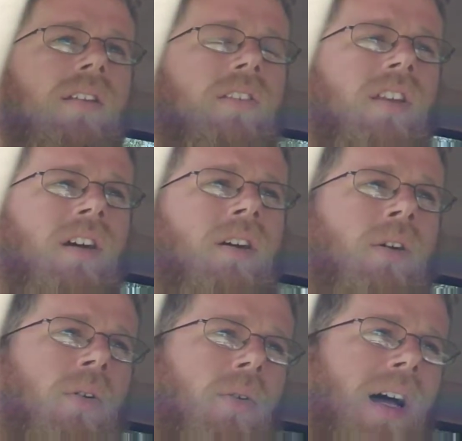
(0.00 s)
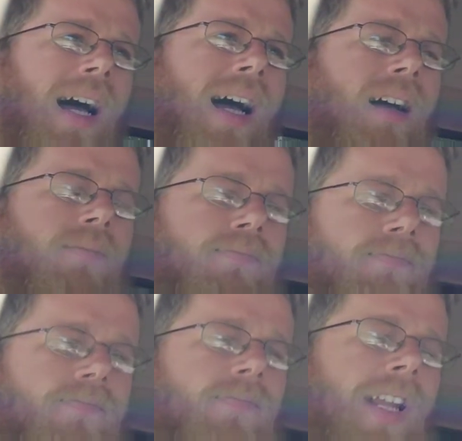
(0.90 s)
So I,
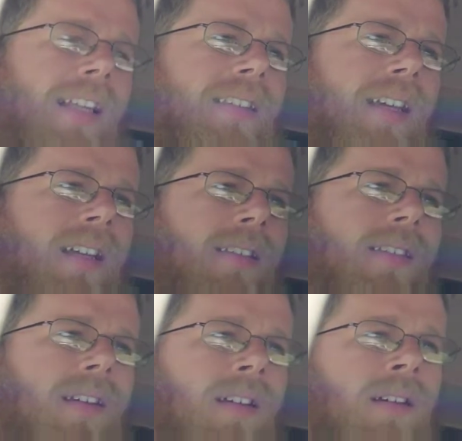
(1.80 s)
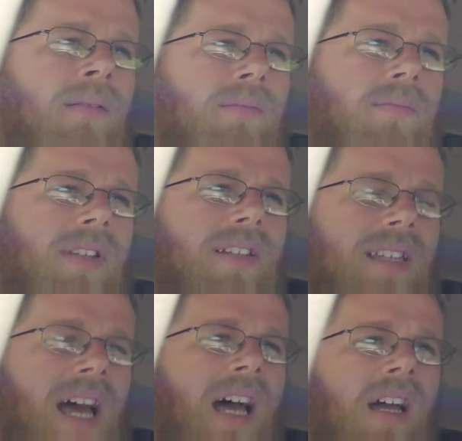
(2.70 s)
I tend to, to
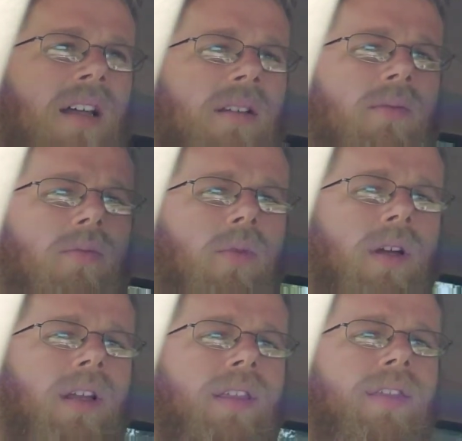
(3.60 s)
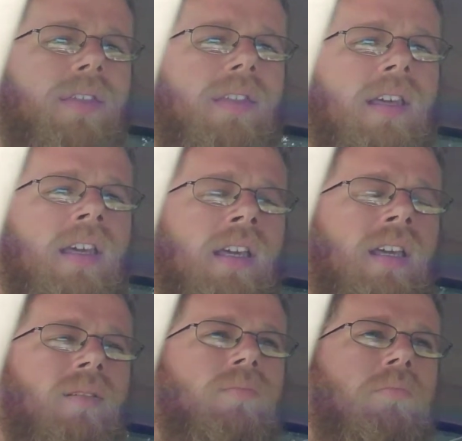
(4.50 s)
side with
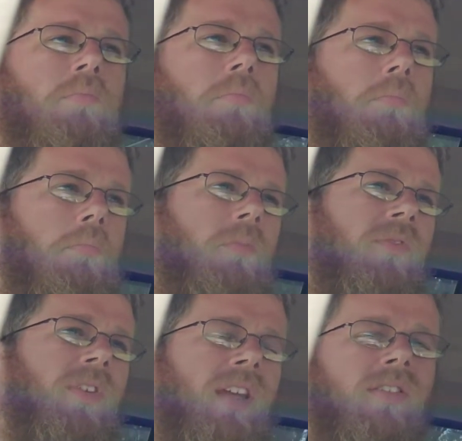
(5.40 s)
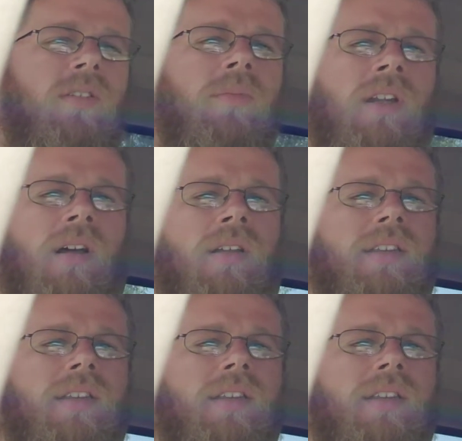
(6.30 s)
the victim in all